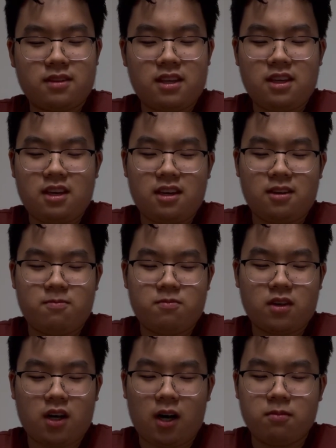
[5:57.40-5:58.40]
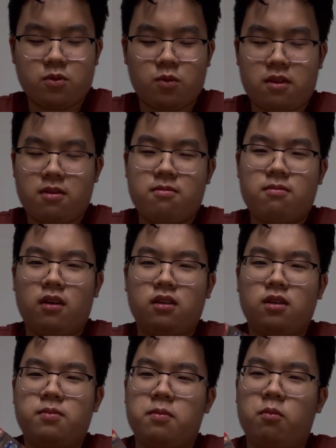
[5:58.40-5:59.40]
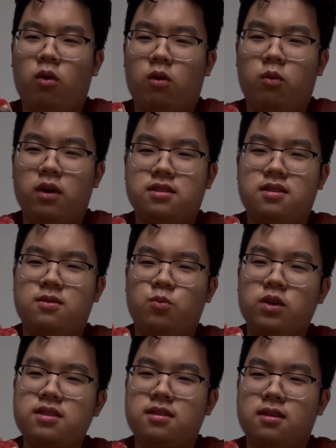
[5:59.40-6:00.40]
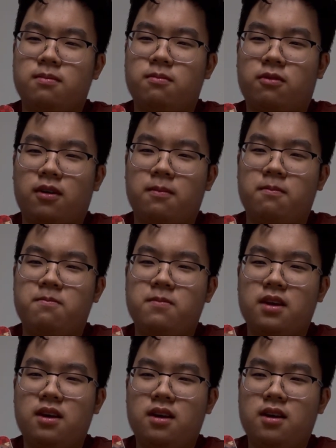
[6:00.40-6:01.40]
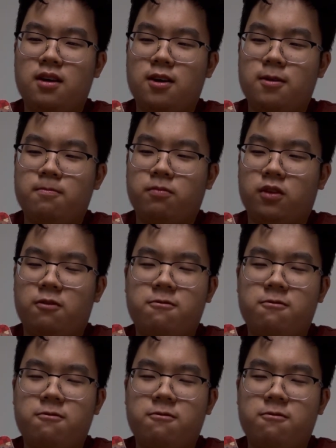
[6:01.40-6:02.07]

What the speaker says: he comes with a little bit more wisdom from the